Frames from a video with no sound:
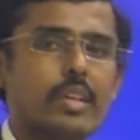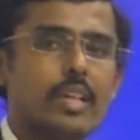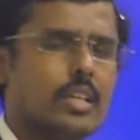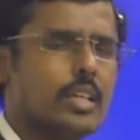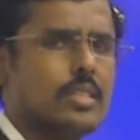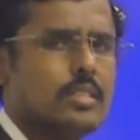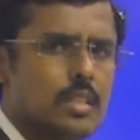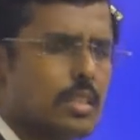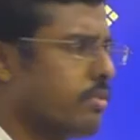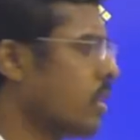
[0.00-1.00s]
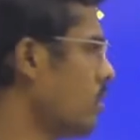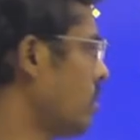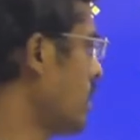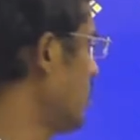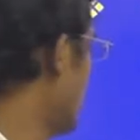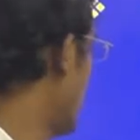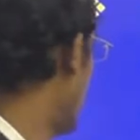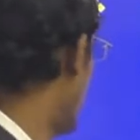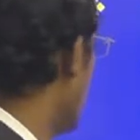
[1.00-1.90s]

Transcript: Glasses are if required you can magnify.